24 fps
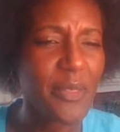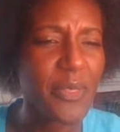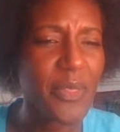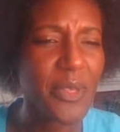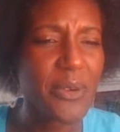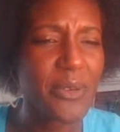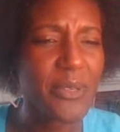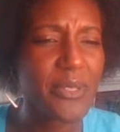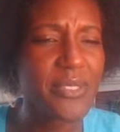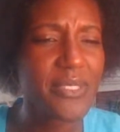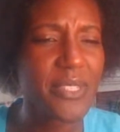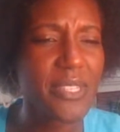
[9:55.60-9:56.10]

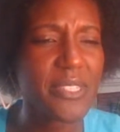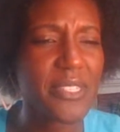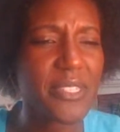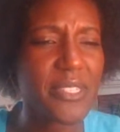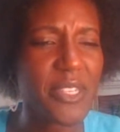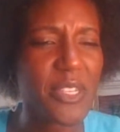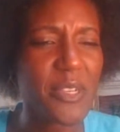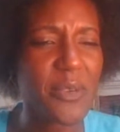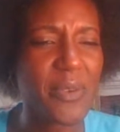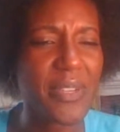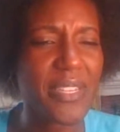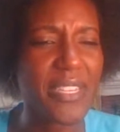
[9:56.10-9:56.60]
Those
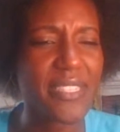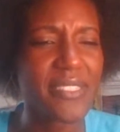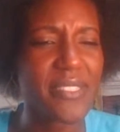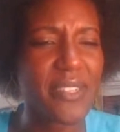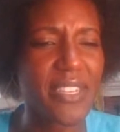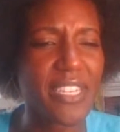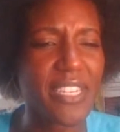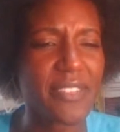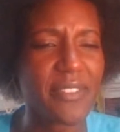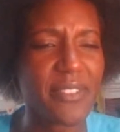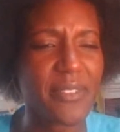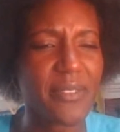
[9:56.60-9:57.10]
colonial wigs
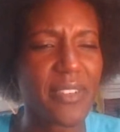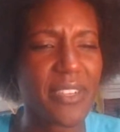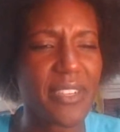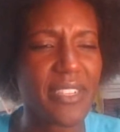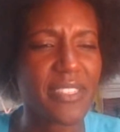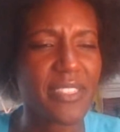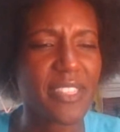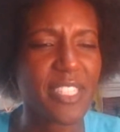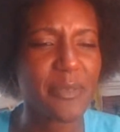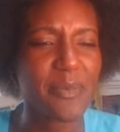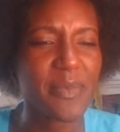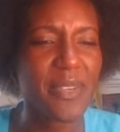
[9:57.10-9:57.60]
are everywhere
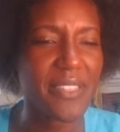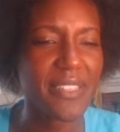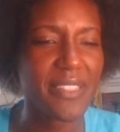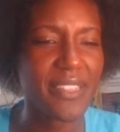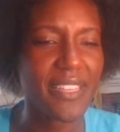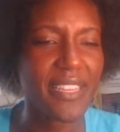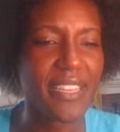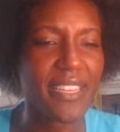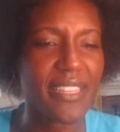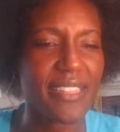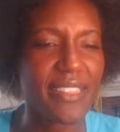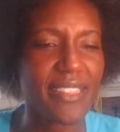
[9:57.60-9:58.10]
in the
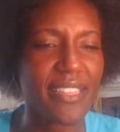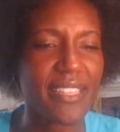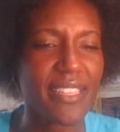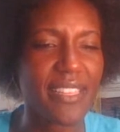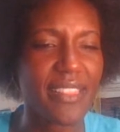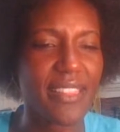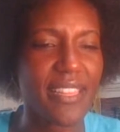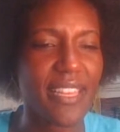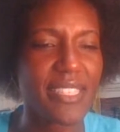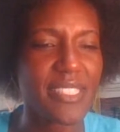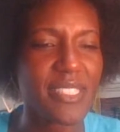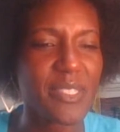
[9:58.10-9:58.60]
motherland.
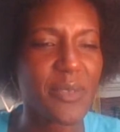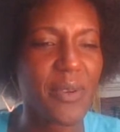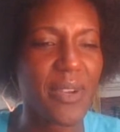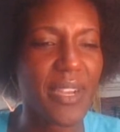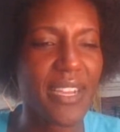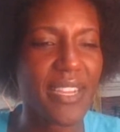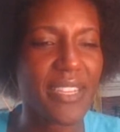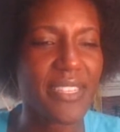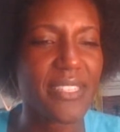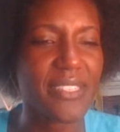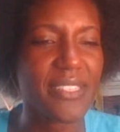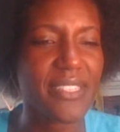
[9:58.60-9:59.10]
That's
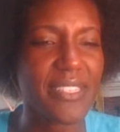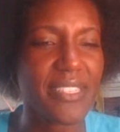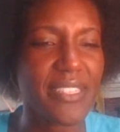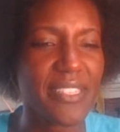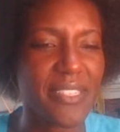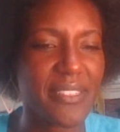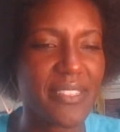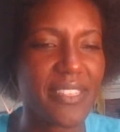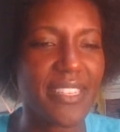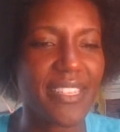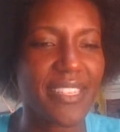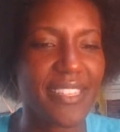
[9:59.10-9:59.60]
why you look
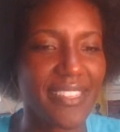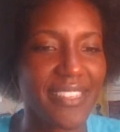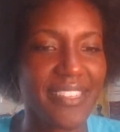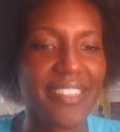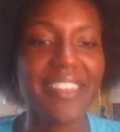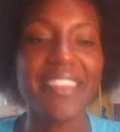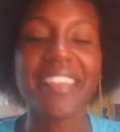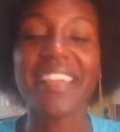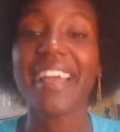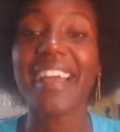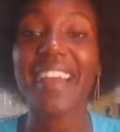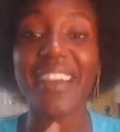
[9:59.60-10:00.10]
unique.
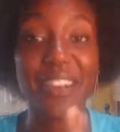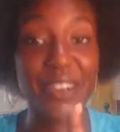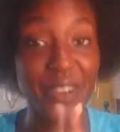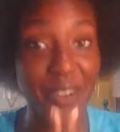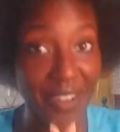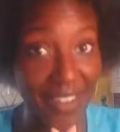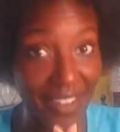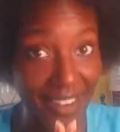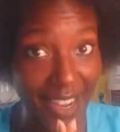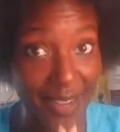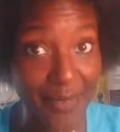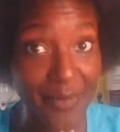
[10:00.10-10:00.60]

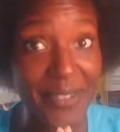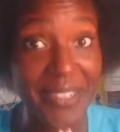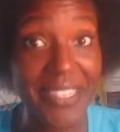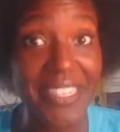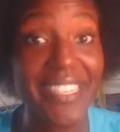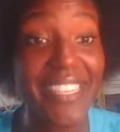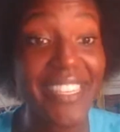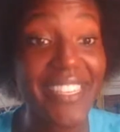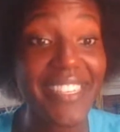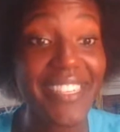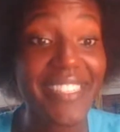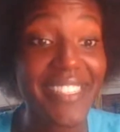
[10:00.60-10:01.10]
I'm
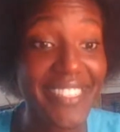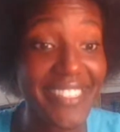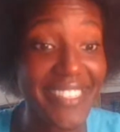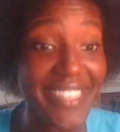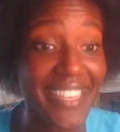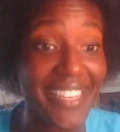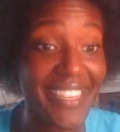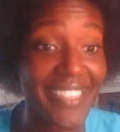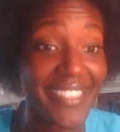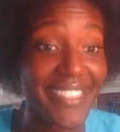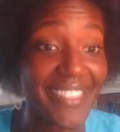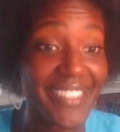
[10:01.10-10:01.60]
gonna get into
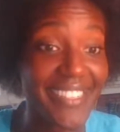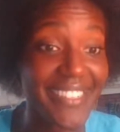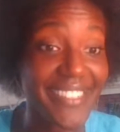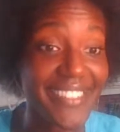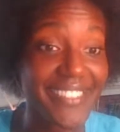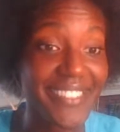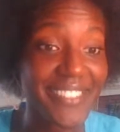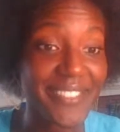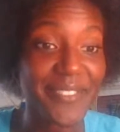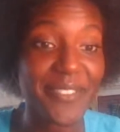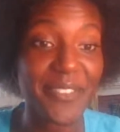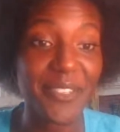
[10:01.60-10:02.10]

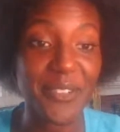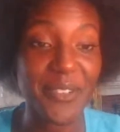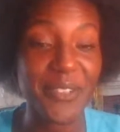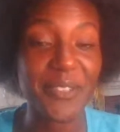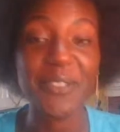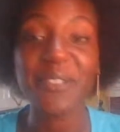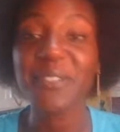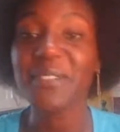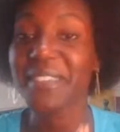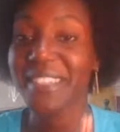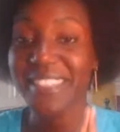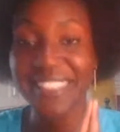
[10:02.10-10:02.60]
that,
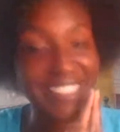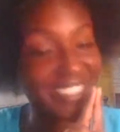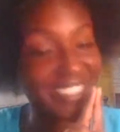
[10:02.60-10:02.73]
Kafuru.